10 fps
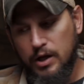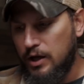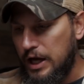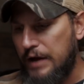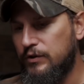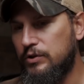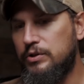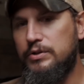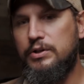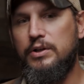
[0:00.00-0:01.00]
having a
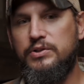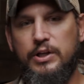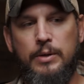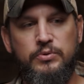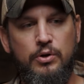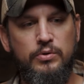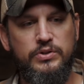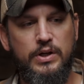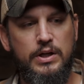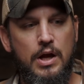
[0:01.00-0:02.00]
good gun setup. So
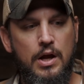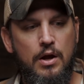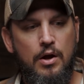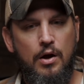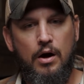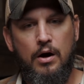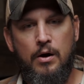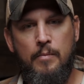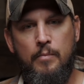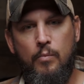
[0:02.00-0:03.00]
it's like,
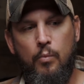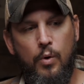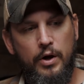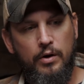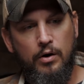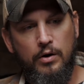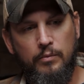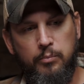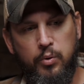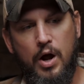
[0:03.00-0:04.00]
what
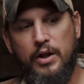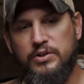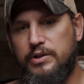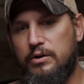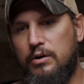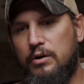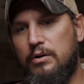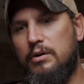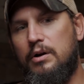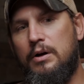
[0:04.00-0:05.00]
are products that
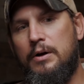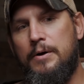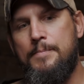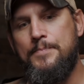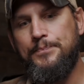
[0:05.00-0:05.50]
are